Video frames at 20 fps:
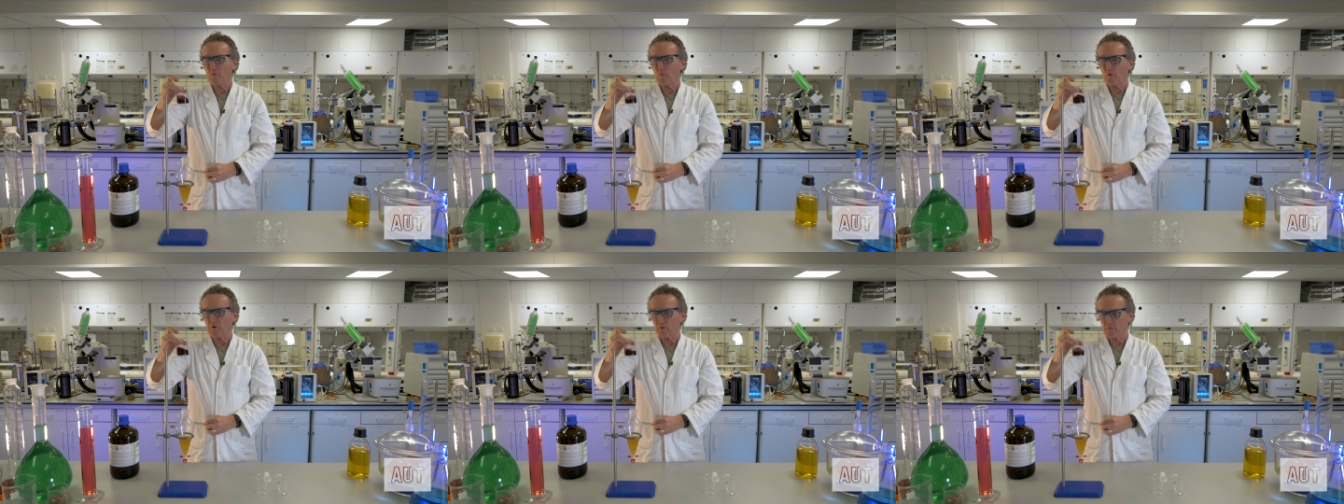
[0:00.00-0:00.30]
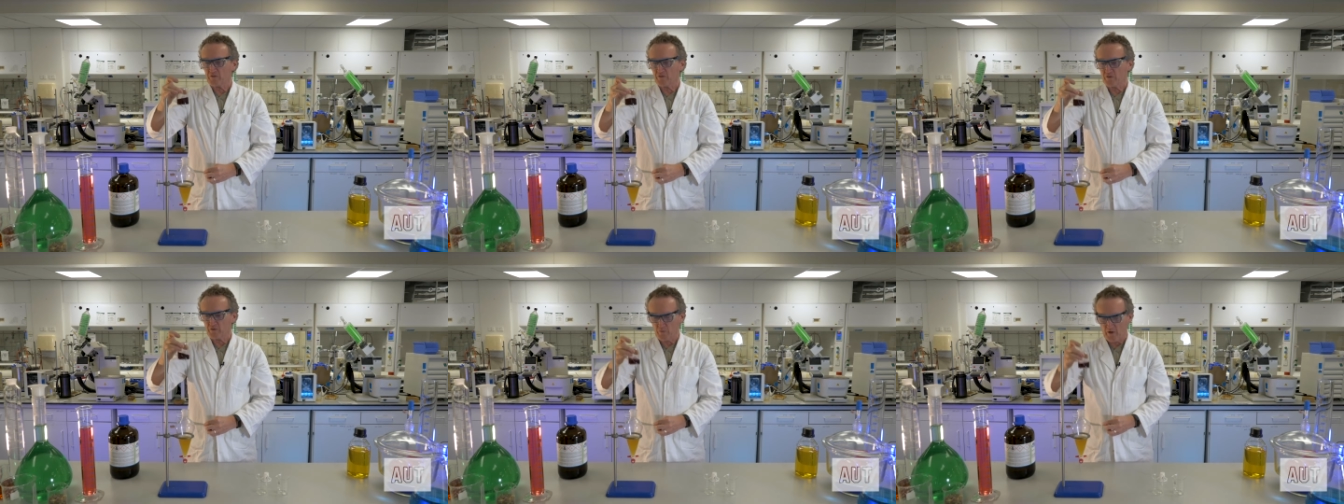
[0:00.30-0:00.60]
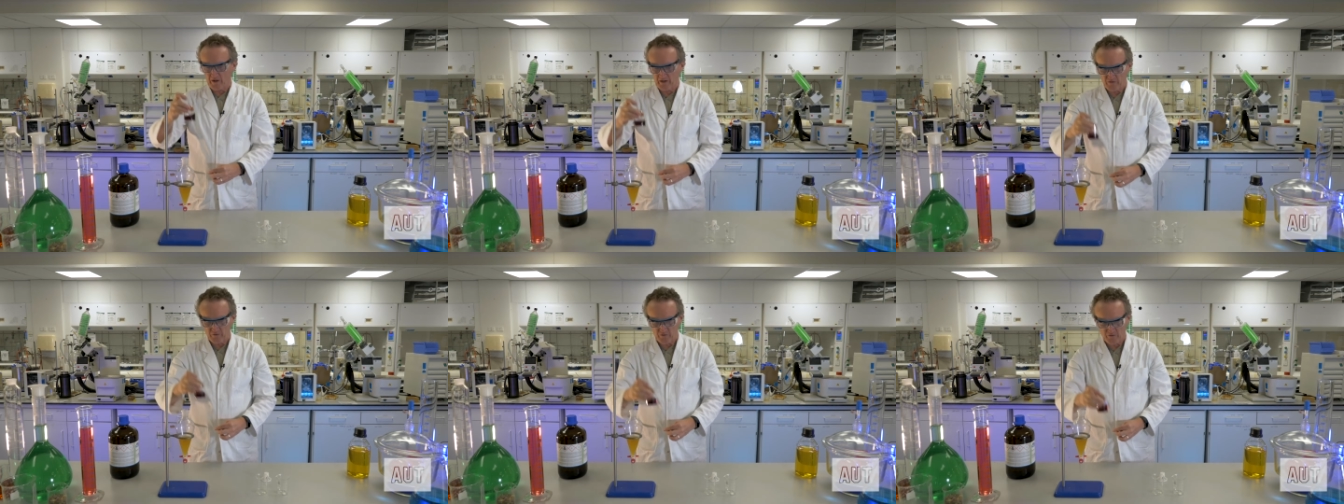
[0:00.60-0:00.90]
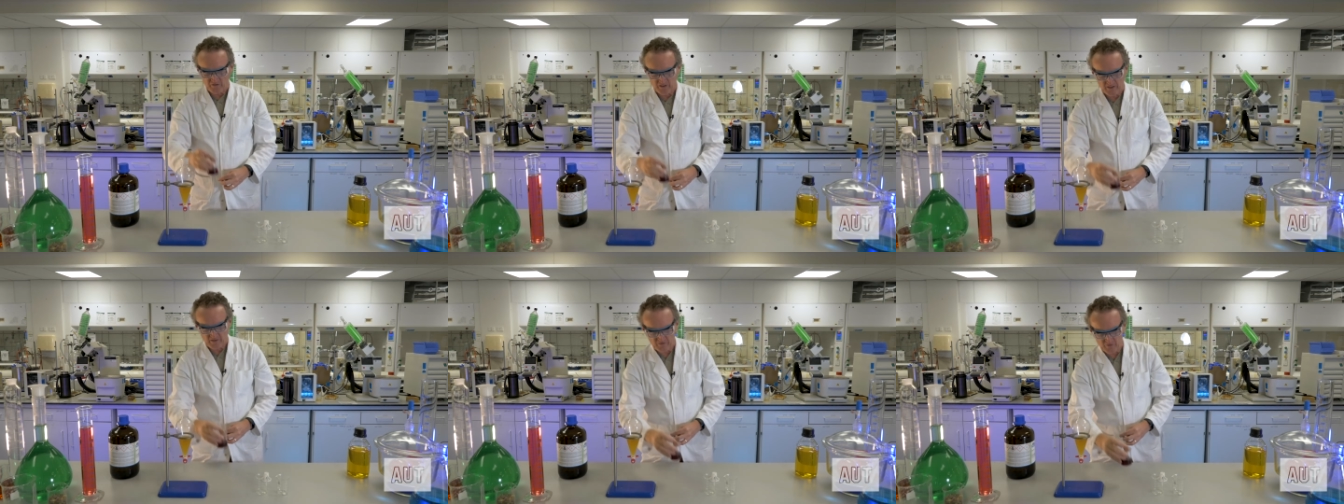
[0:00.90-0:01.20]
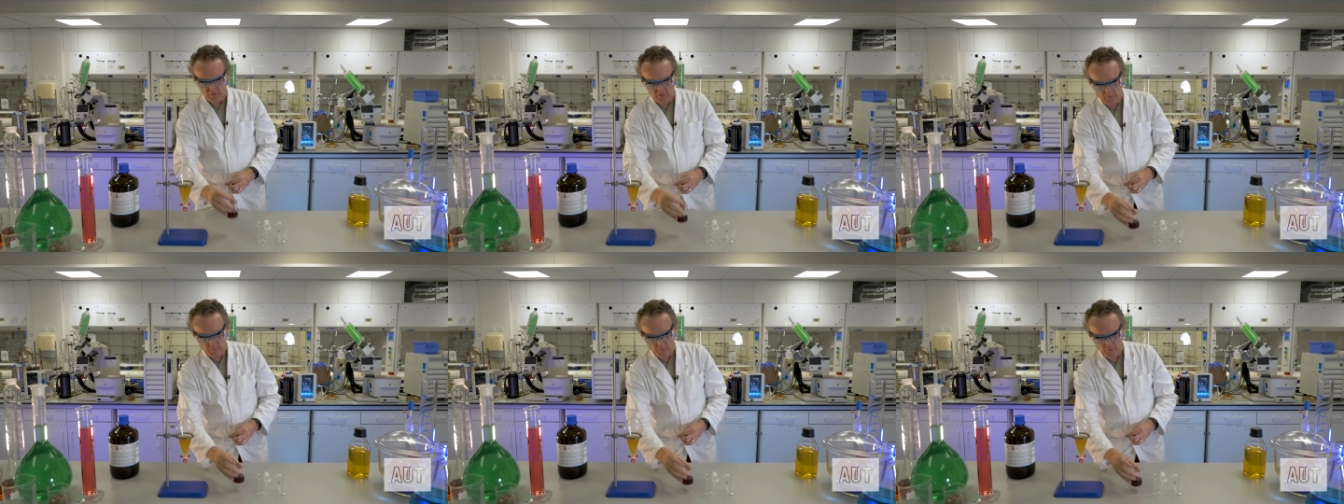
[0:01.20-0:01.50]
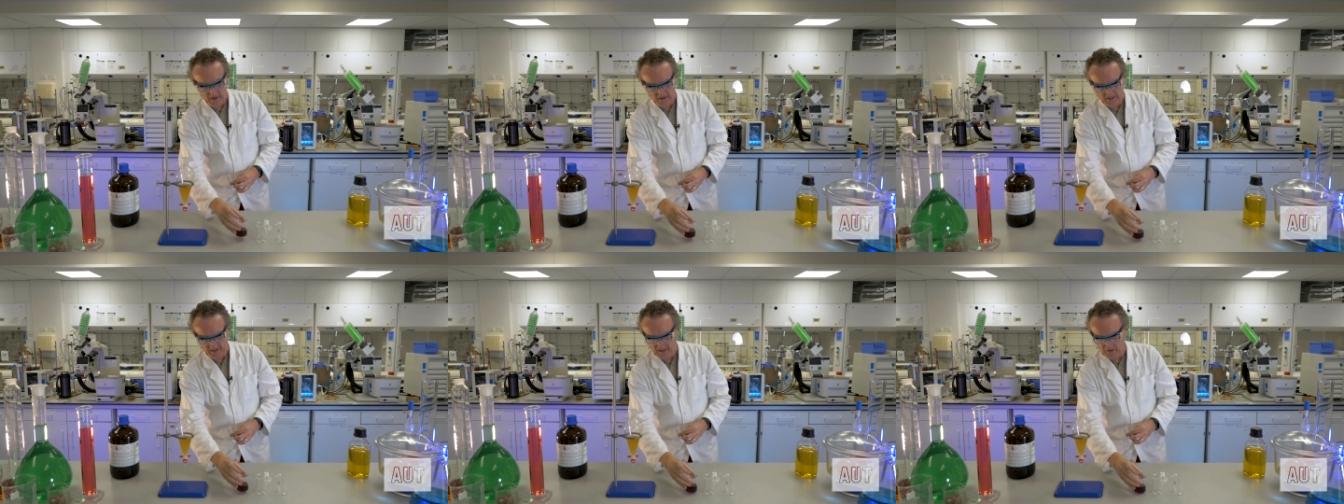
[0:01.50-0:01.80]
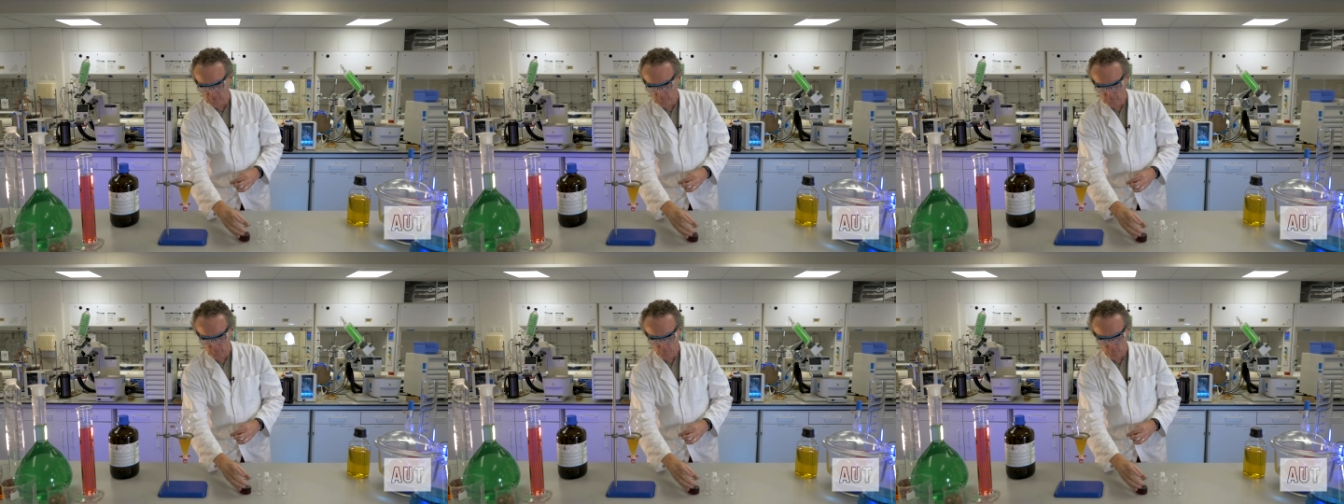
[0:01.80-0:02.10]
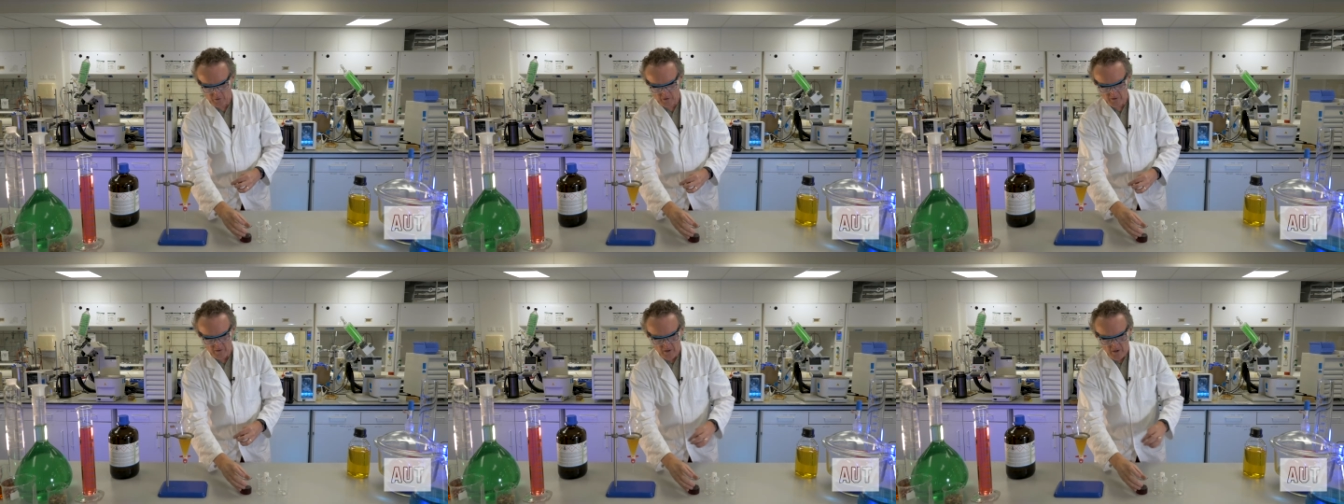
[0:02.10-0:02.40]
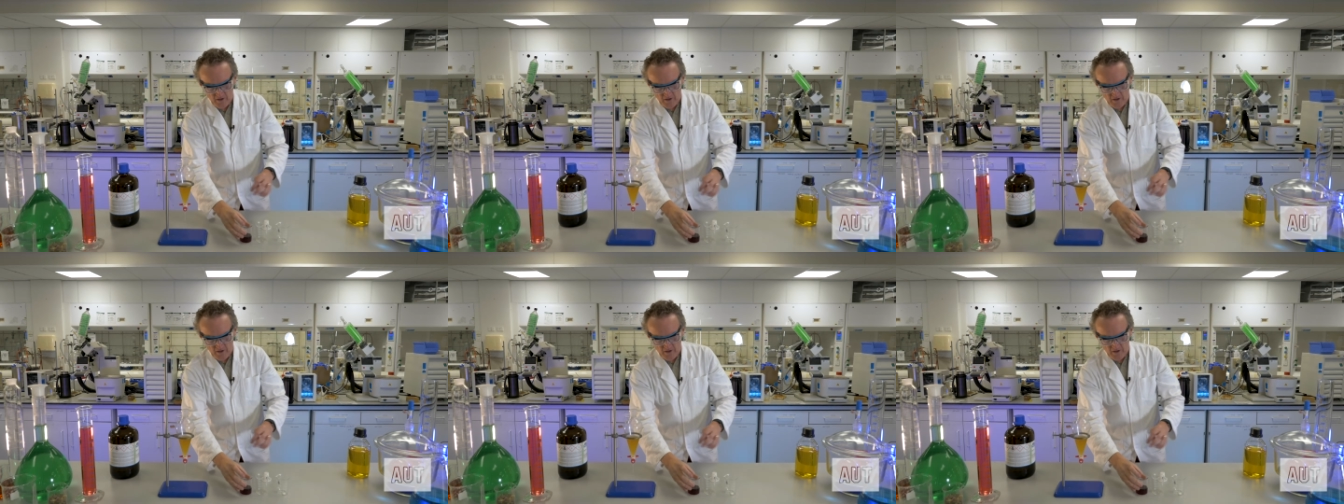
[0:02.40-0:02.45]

water, which is quite interesting, sort of a brown color in water.